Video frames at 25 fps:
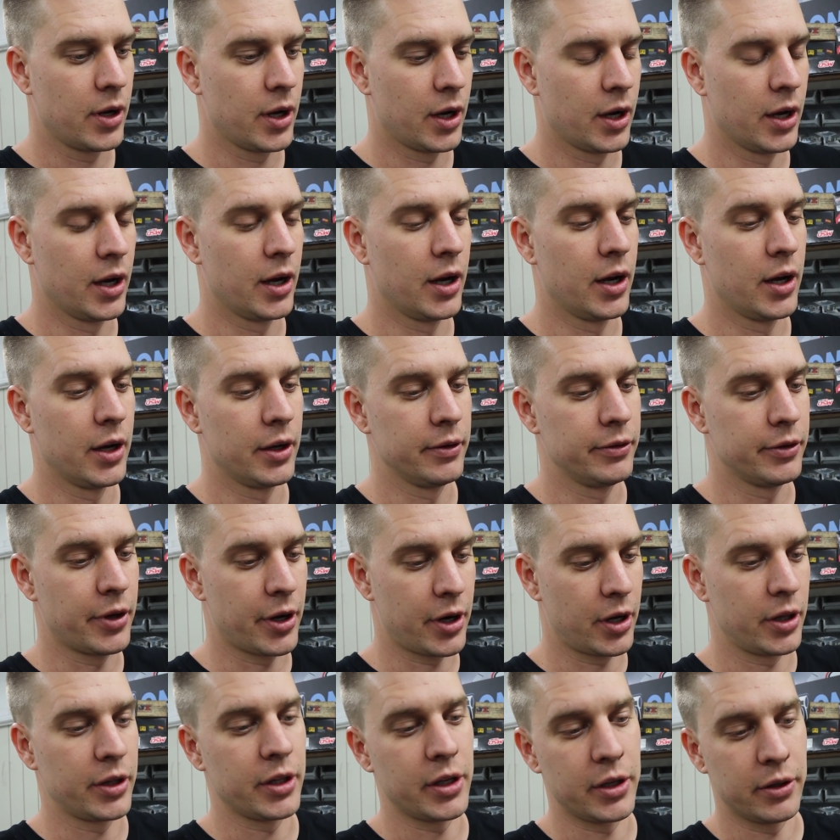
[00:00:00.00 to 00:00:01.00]
uh,
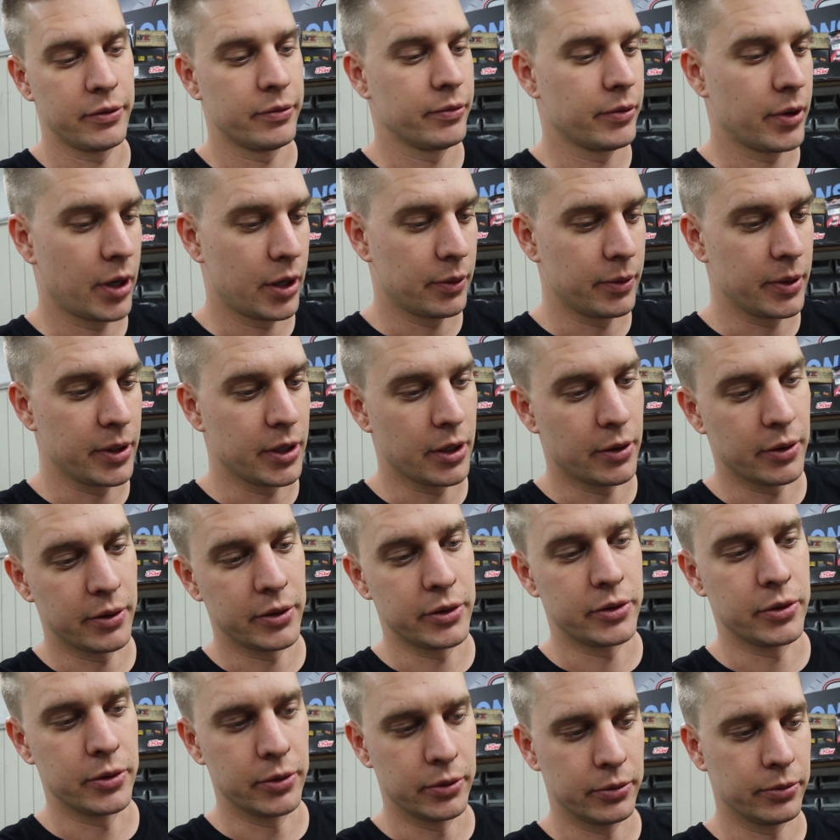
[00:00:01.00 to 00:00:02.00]
not only are we
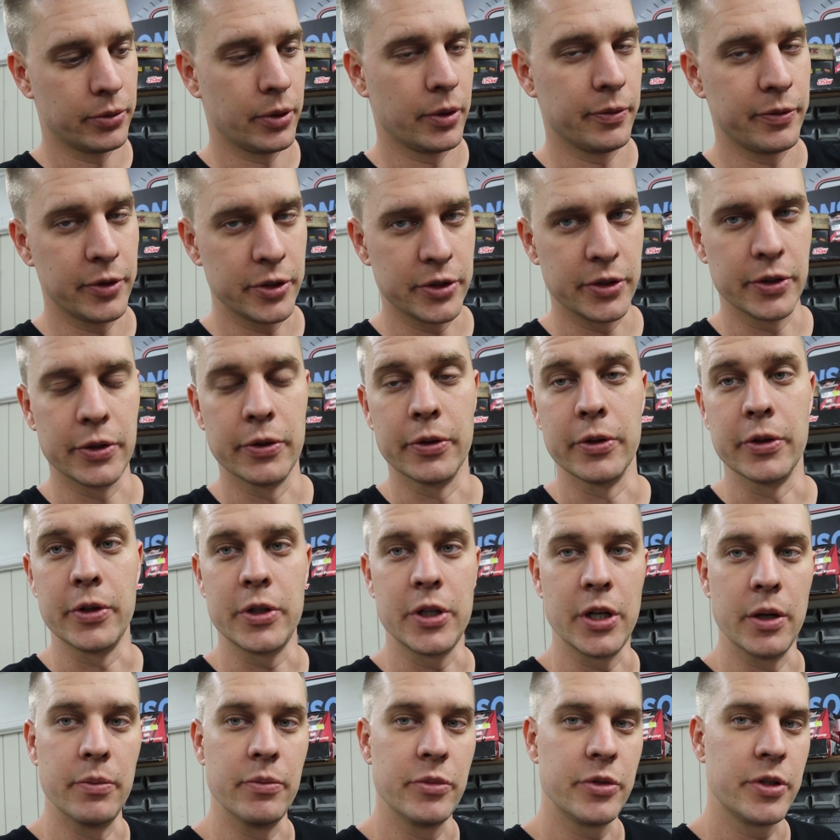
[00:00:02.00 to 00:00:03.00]
going to obviously order
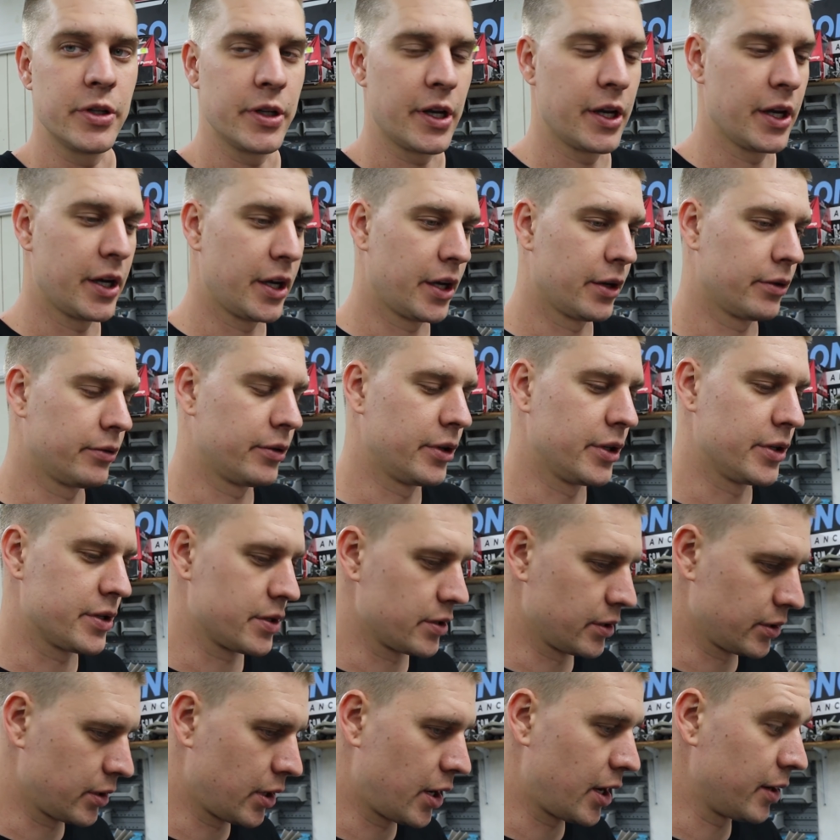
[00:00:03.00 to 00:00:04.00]
shims to get our
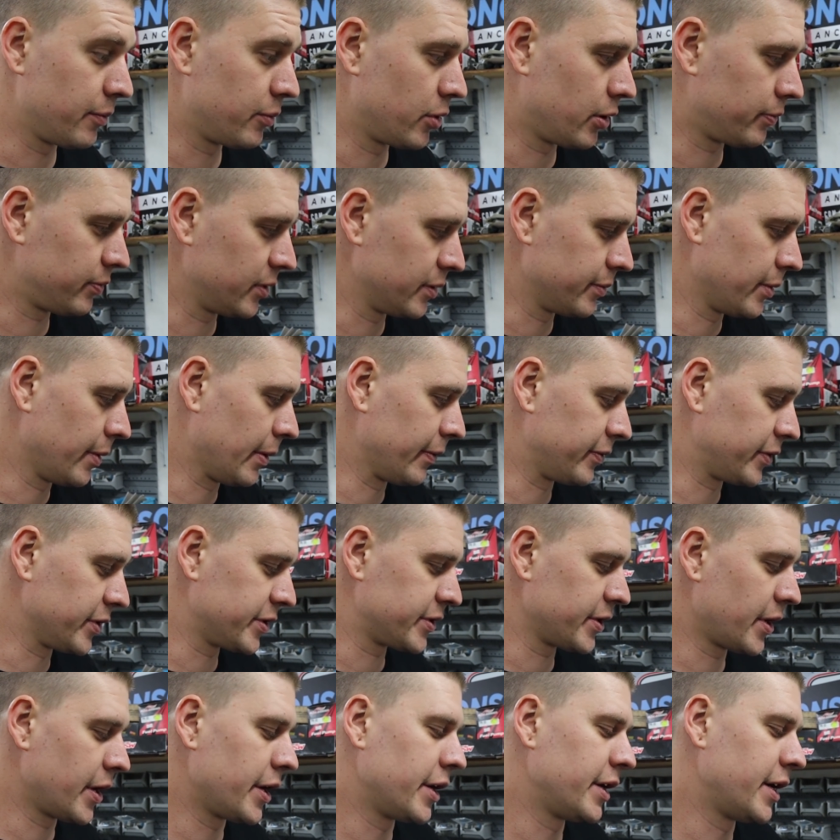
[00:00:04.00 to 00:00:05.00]
install height properly, but we've
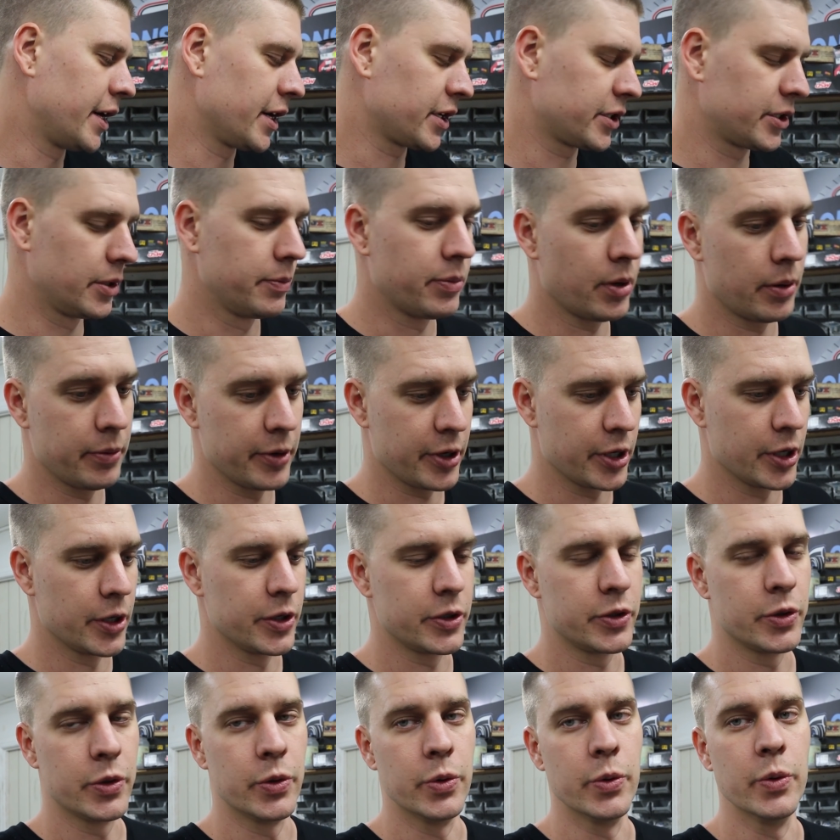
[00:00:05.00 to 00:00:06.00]
decided to actually probably
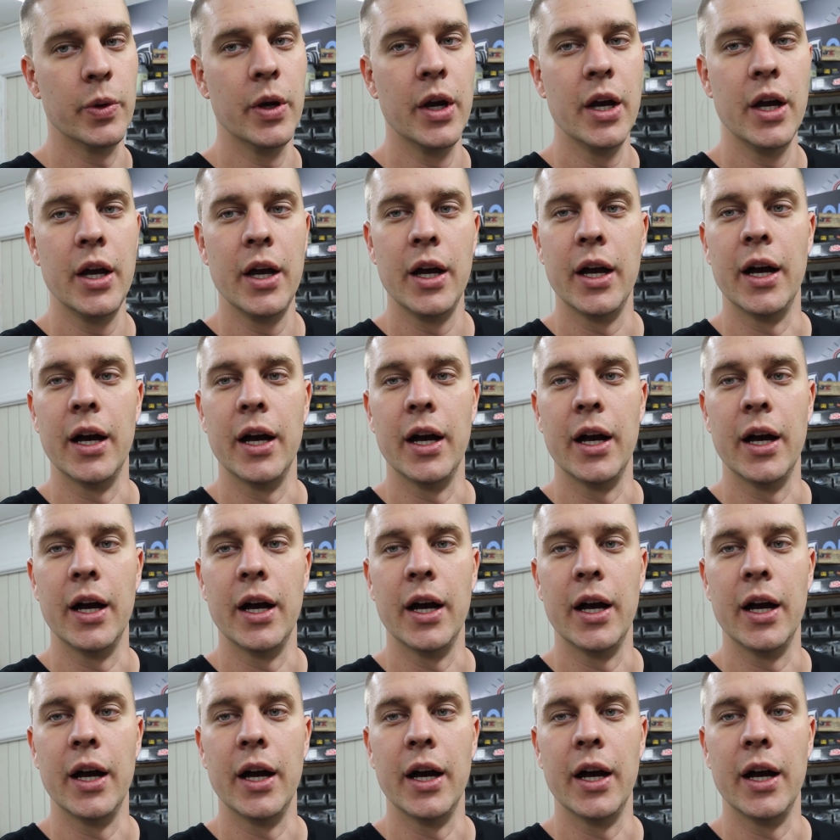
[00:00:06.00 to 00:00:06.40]
go to